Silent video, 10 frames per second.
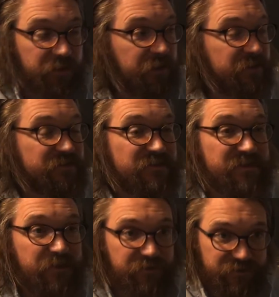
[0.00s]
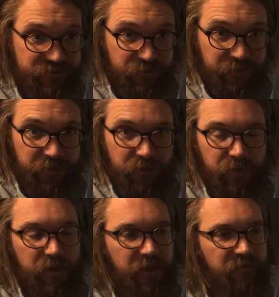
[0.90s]
In a series circuit,
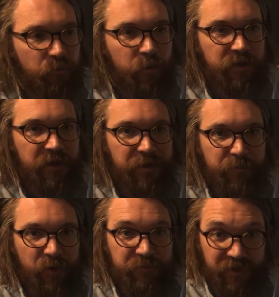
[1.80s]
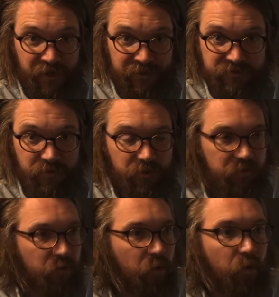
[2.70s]
if one light bulb dies,
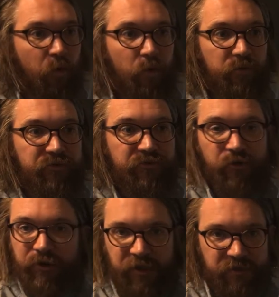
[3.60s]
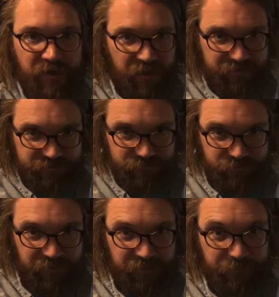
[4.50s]
the whole circuit dies,
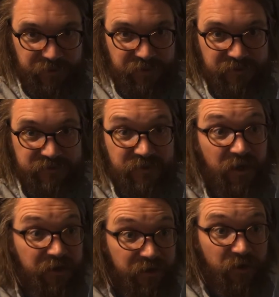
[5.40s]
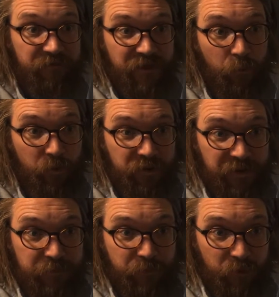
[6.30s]
right? Because cutting off that one
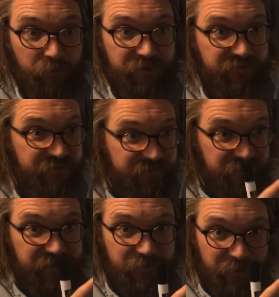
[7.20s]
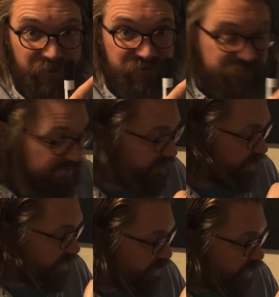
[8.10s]
light bulb is like taking a pair of
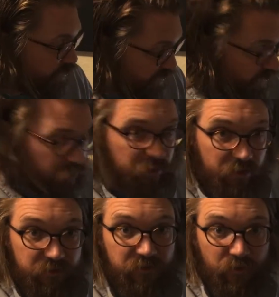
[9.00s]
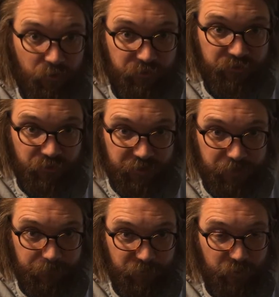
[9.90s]
scissors whoosh, to the whole
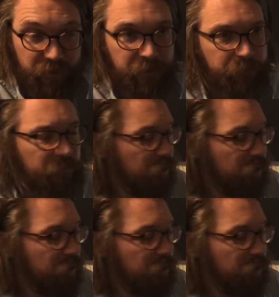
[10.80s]
circuit, okay?